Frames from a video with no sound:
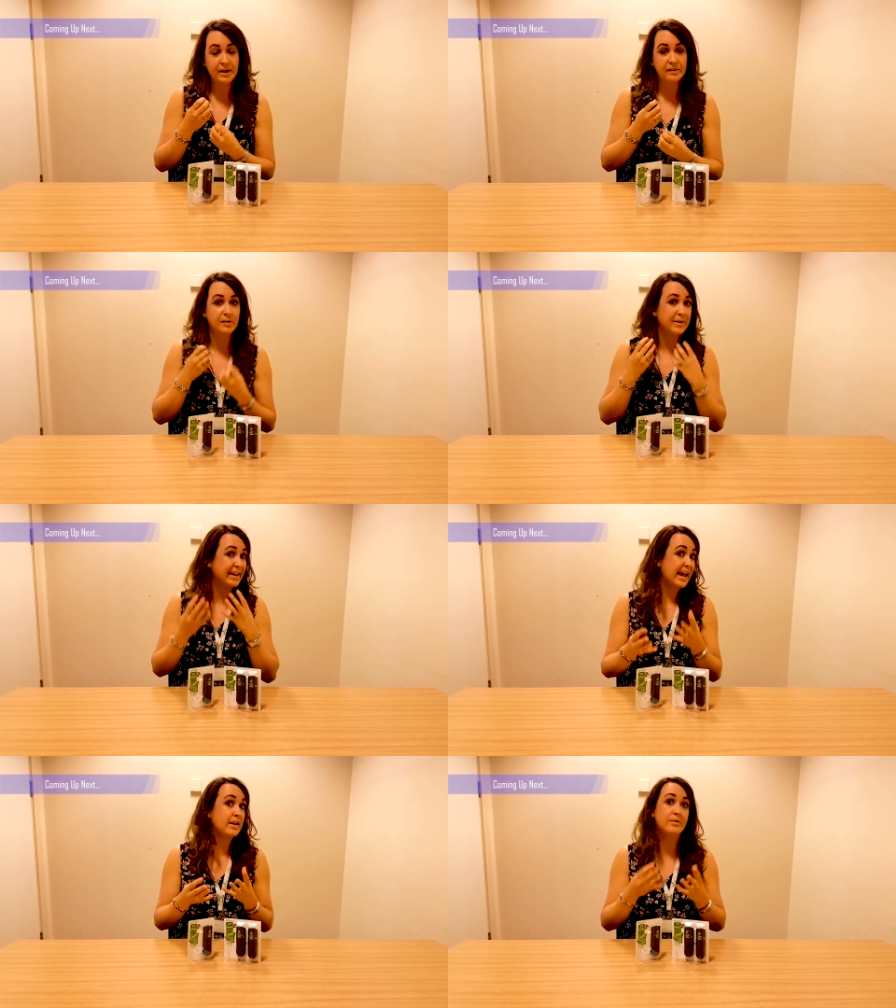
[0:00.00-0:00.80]
So
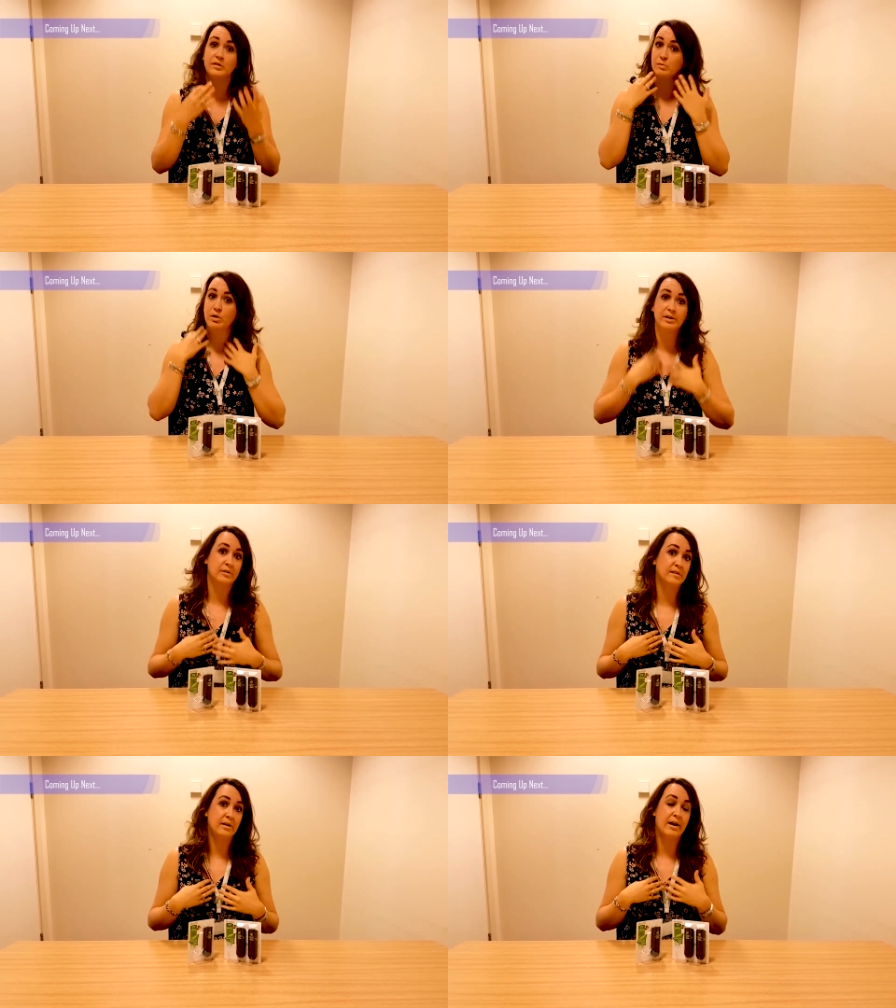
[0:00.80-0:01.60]
again, if you swallow your
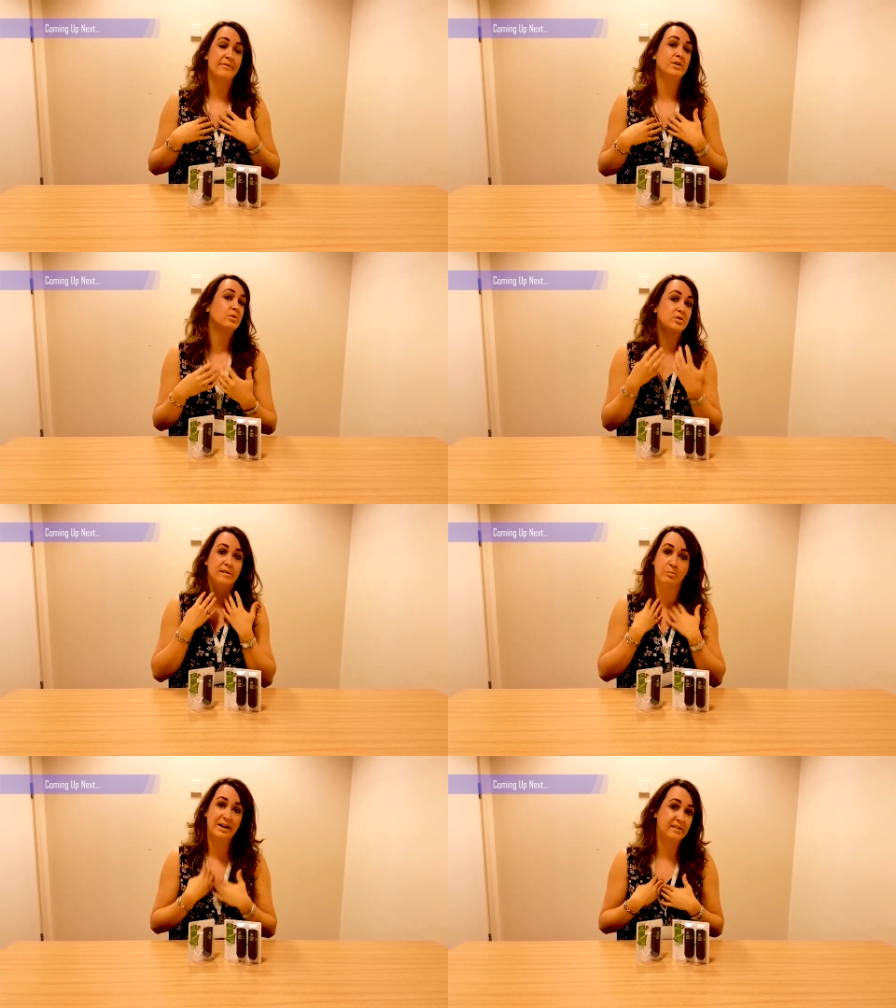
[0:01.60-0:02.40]
saliva, you'll just
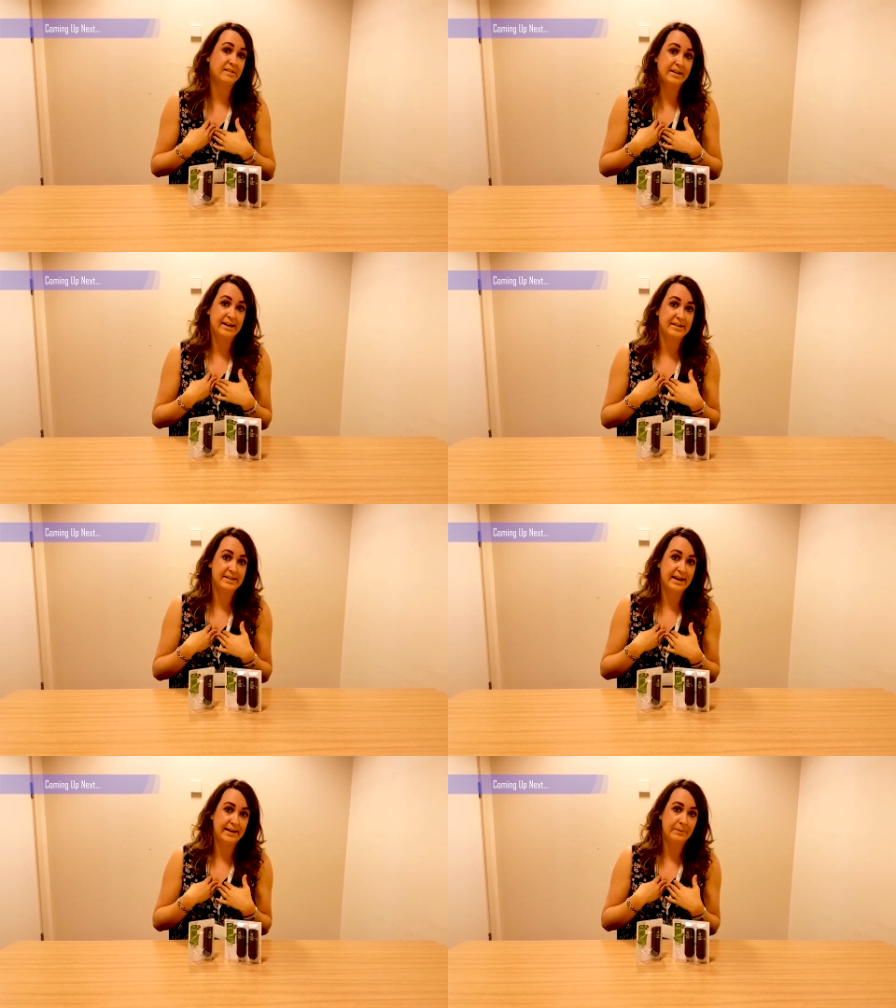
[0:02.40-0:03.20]
waste the
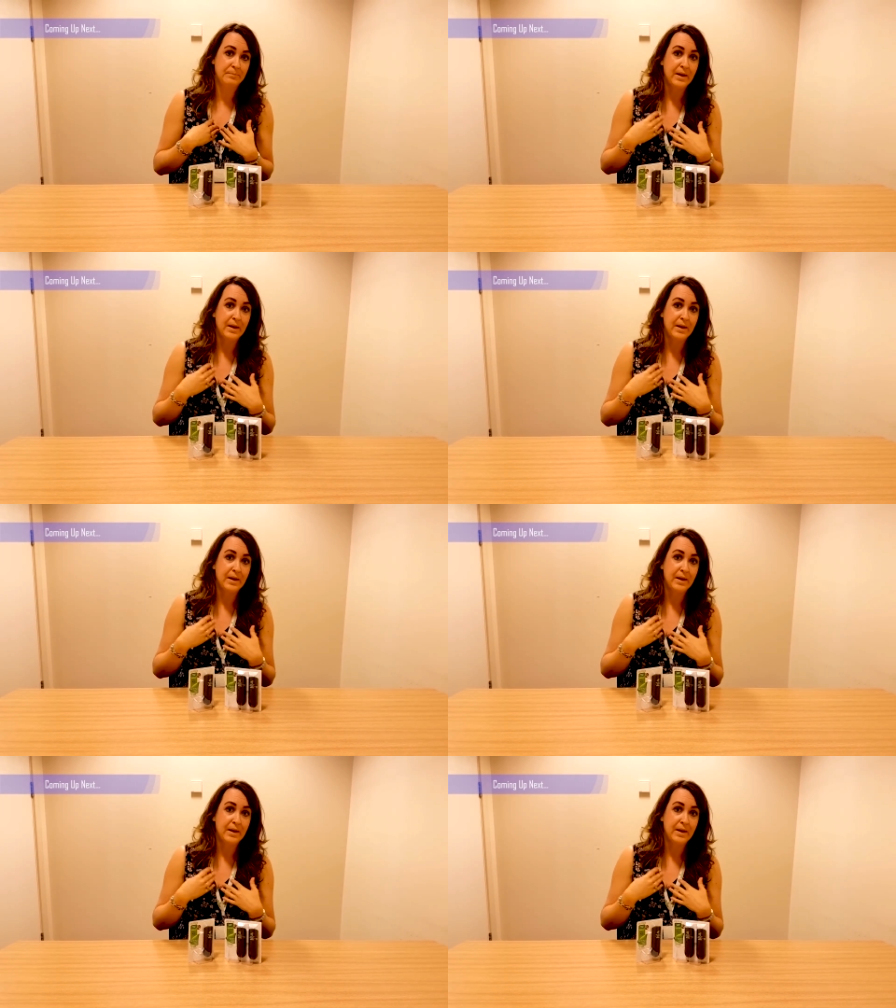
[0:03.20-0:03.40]
nicotine.